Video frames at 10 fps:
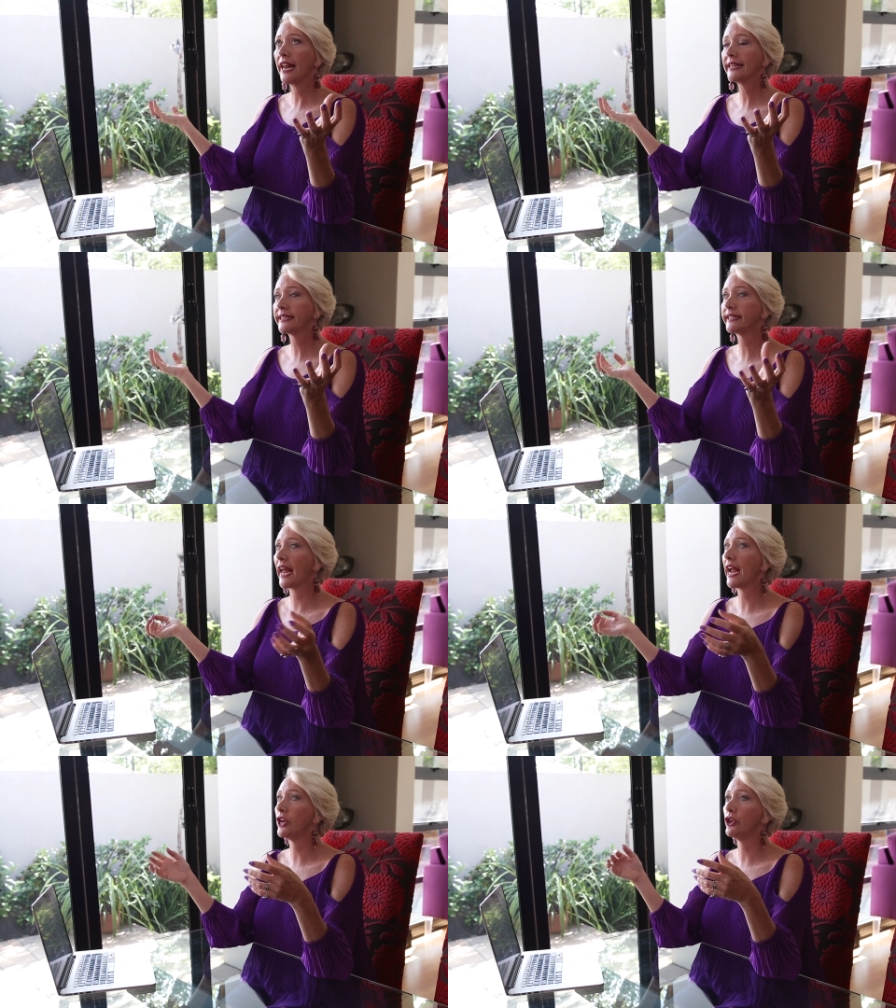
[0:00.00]
let's
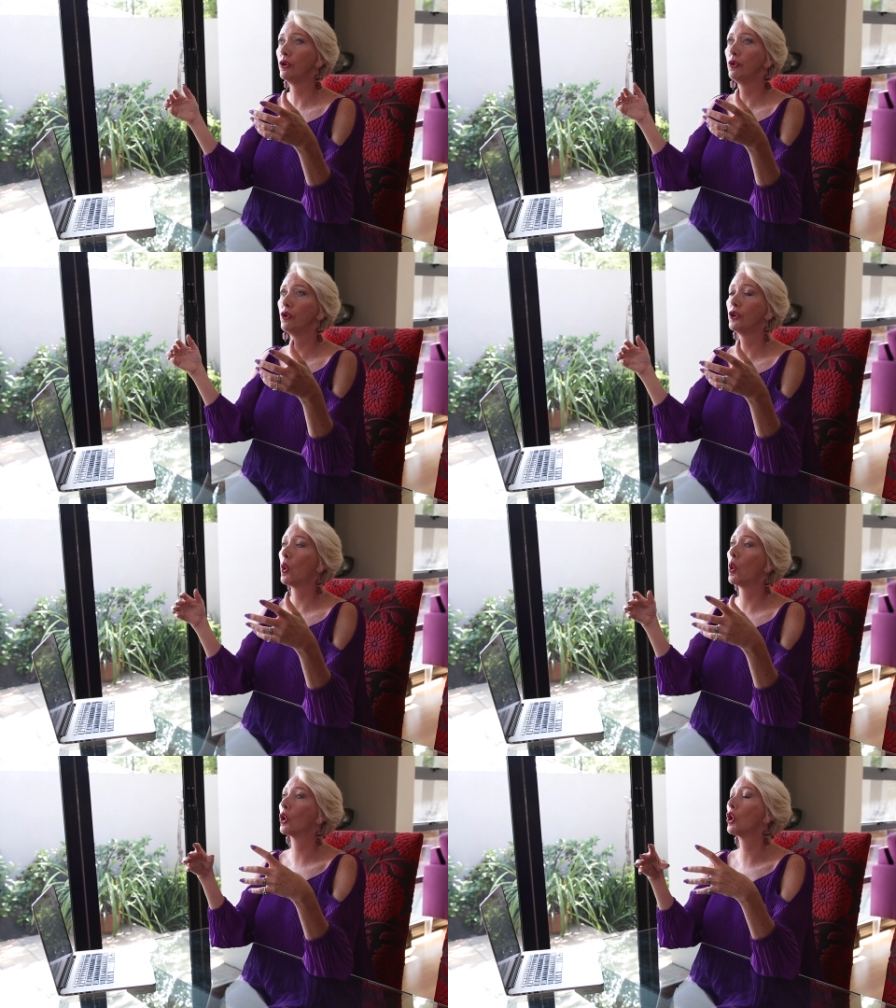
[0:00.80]
say you
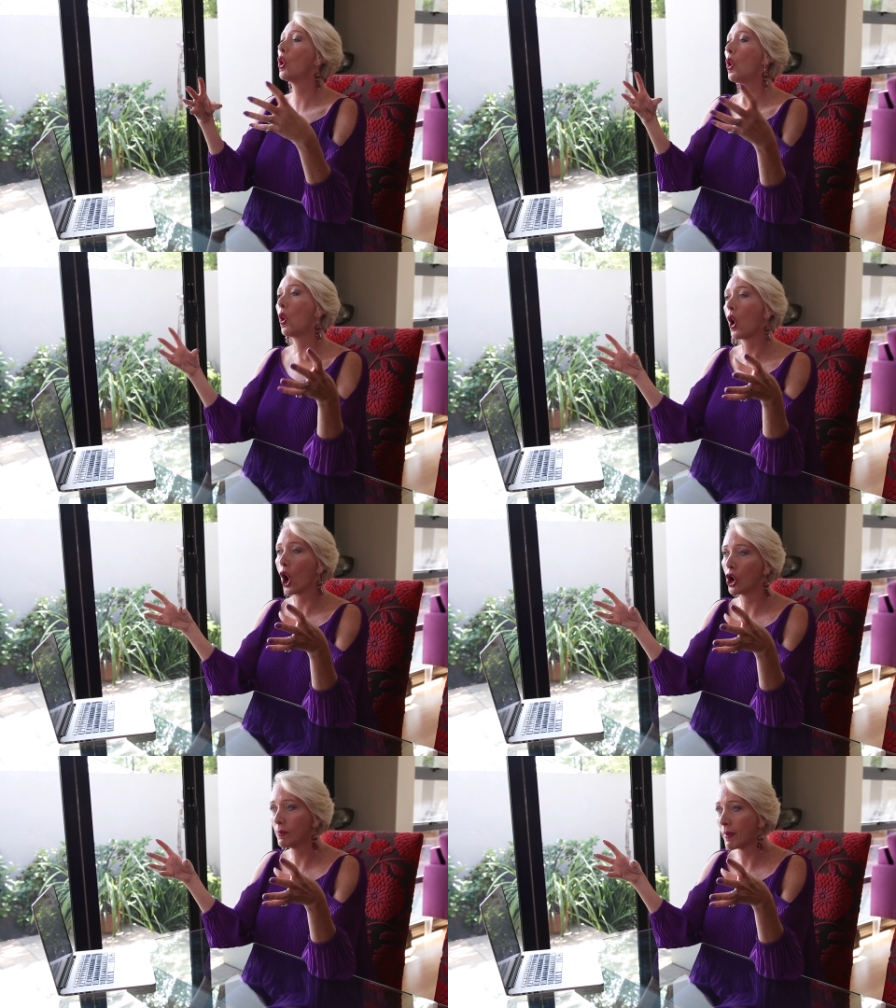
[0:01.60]
your core
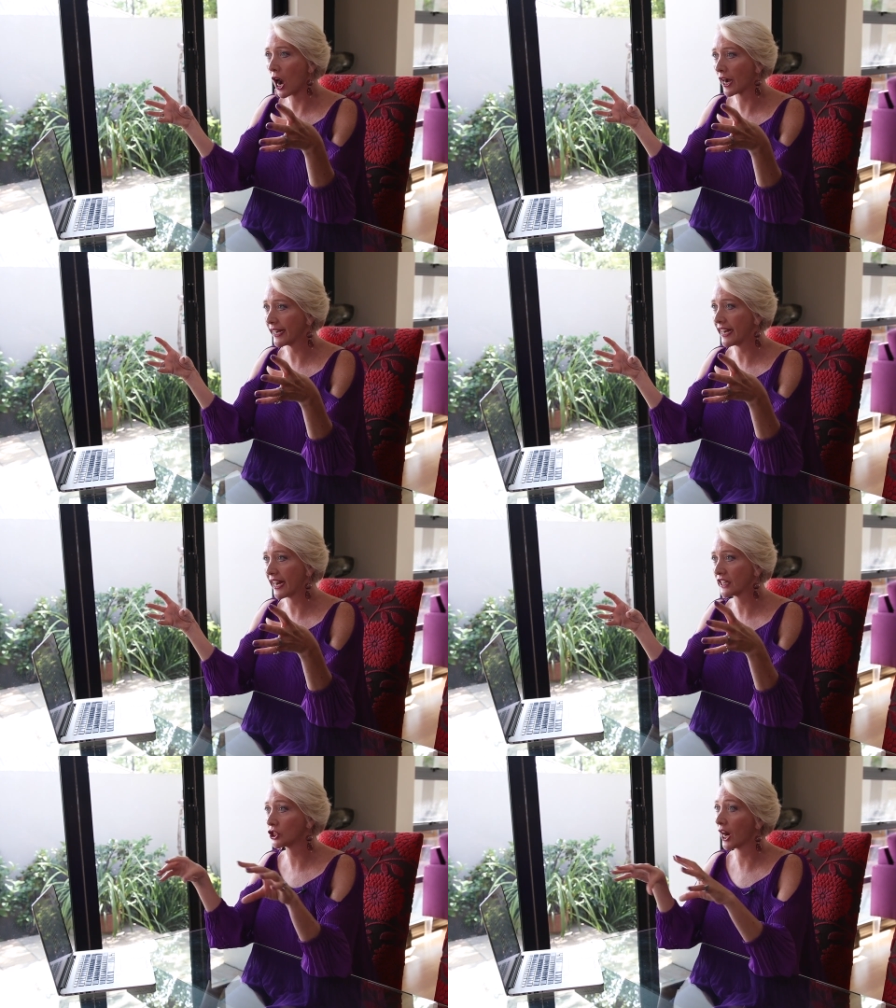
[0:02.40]
home market
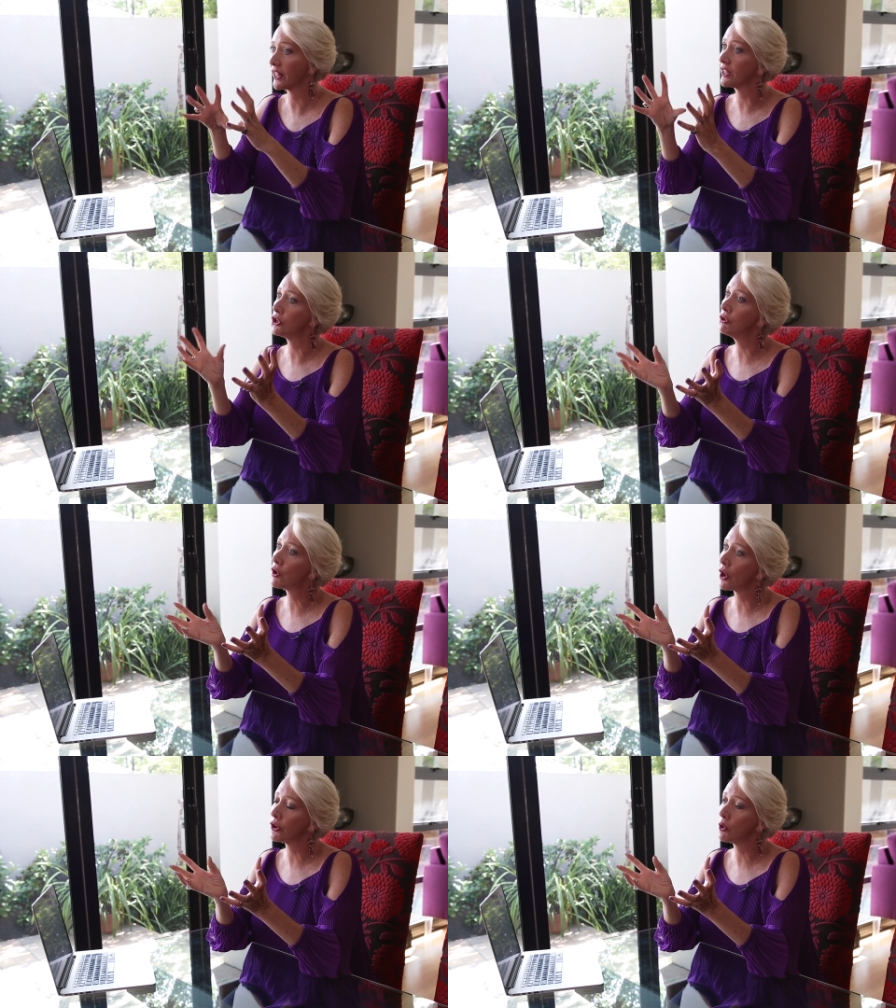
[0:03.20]
index tracker that you've
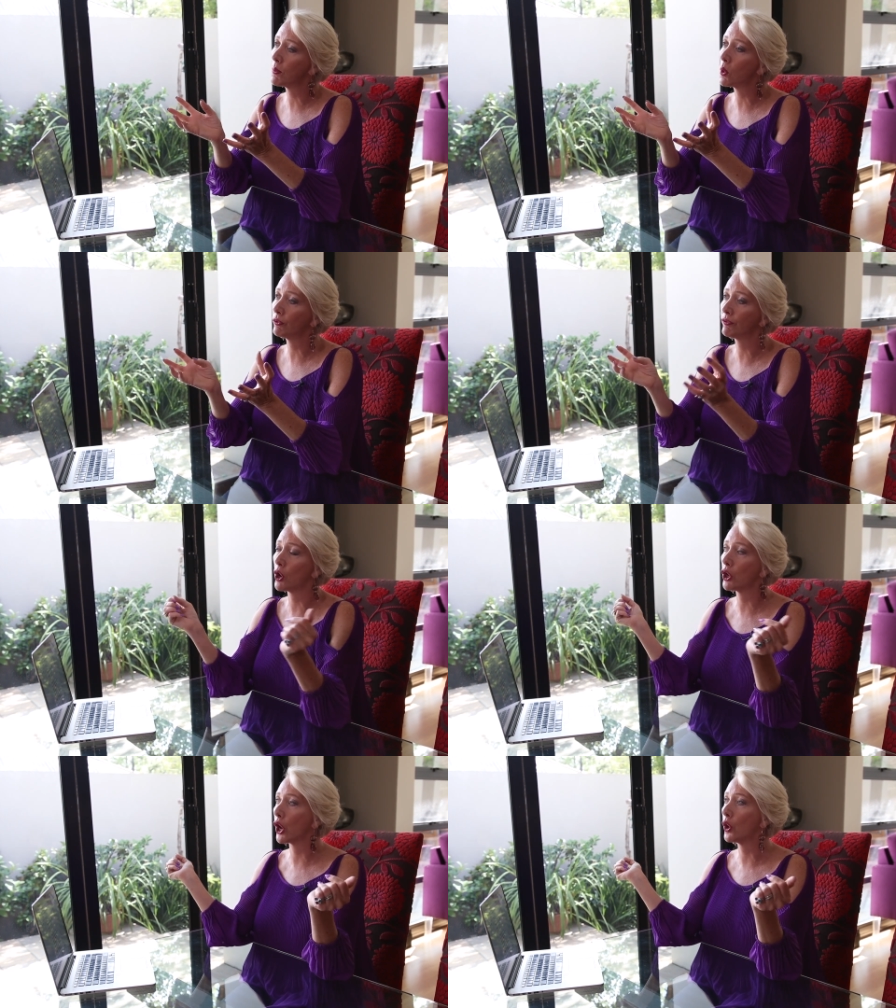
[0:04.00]
got in your
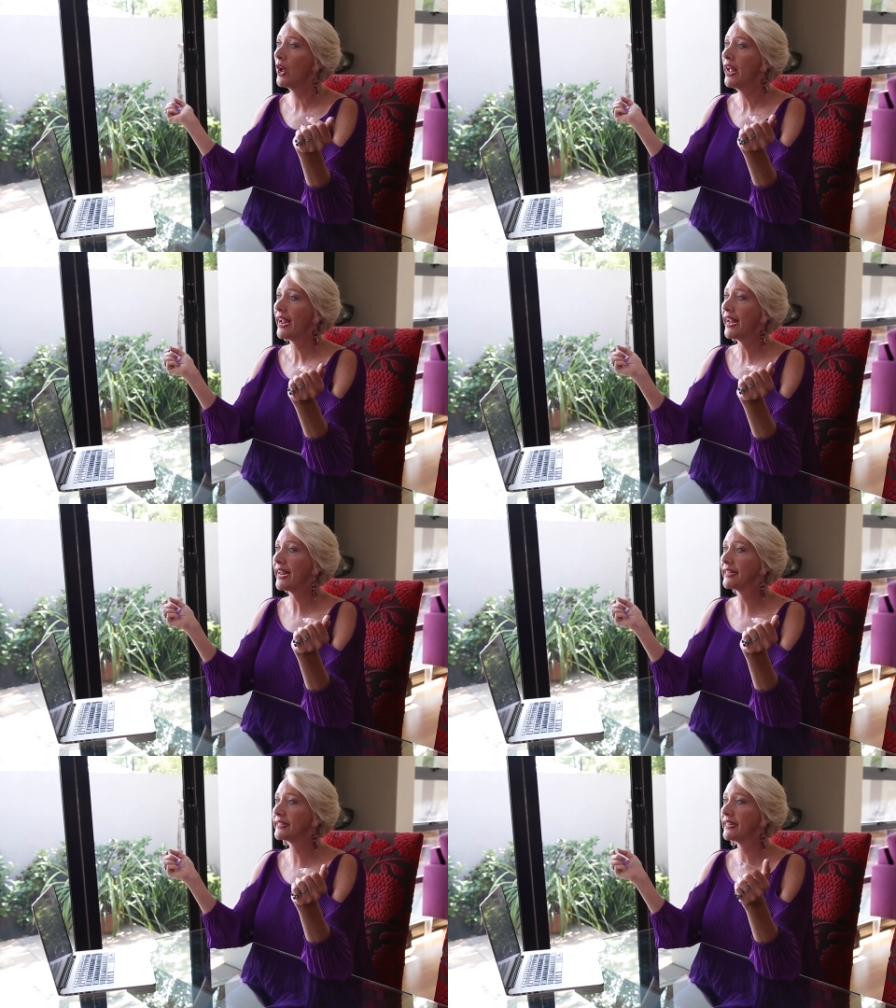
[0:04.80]
portfolio
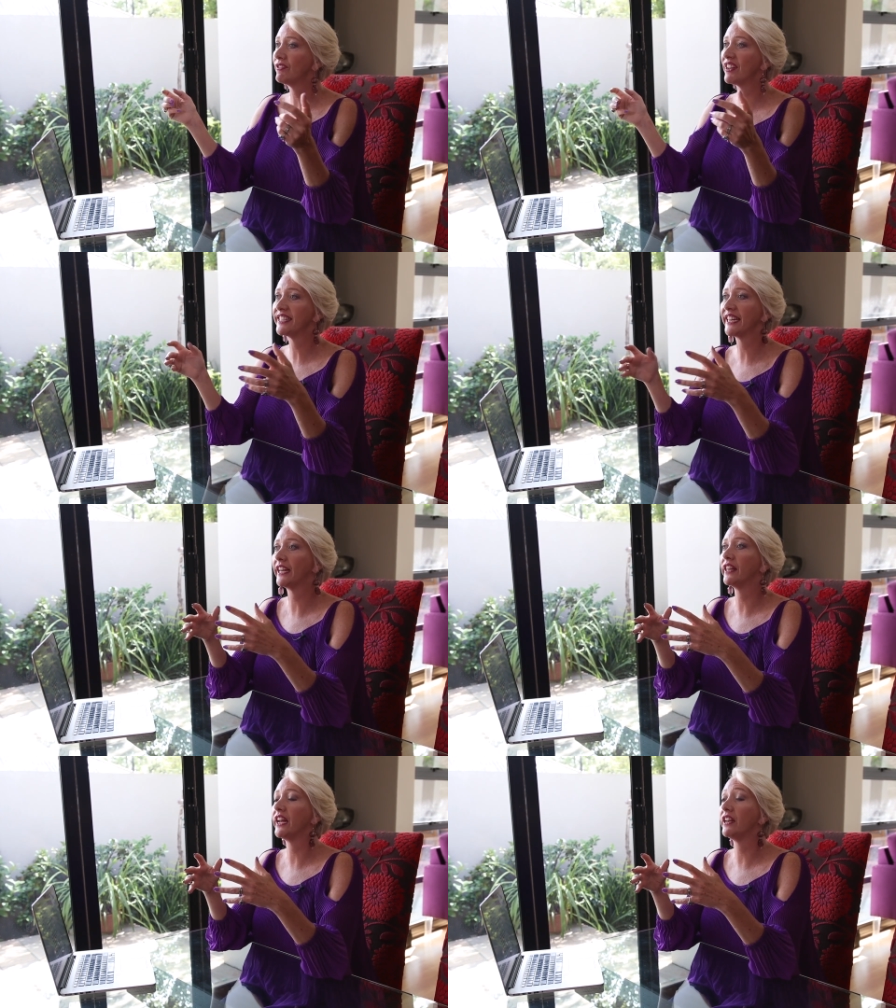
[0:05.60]
is investing
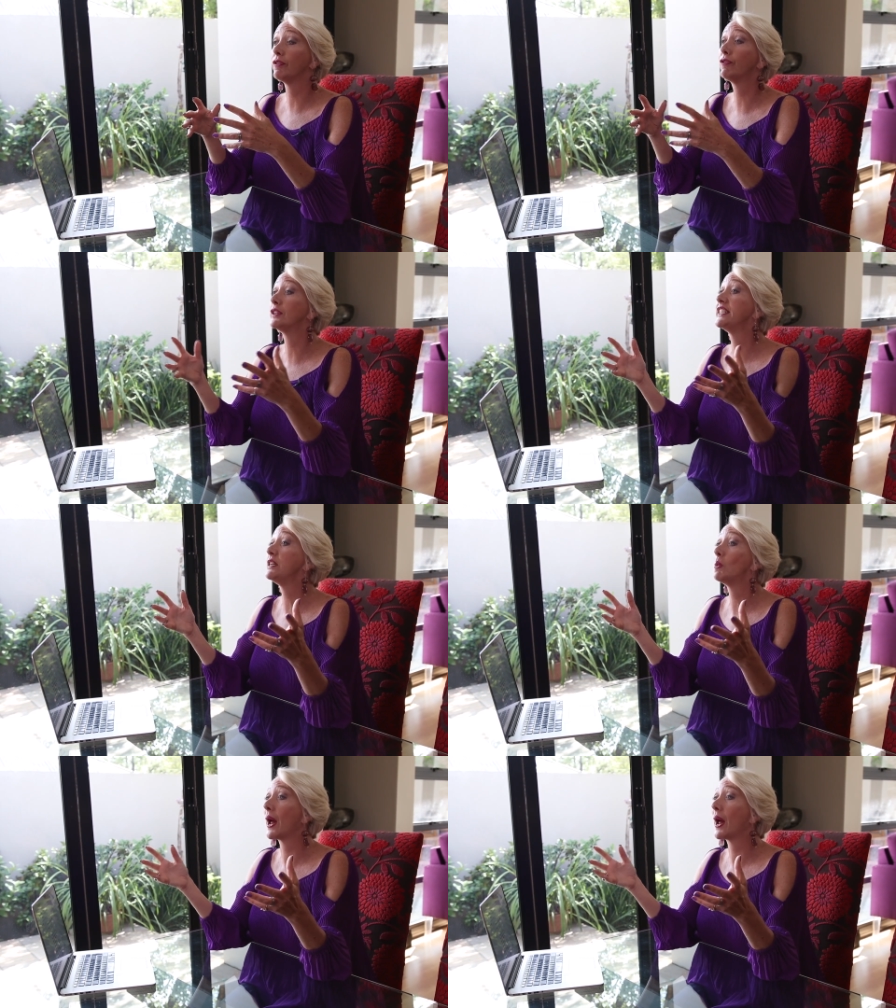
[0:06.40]
in, in the FTSE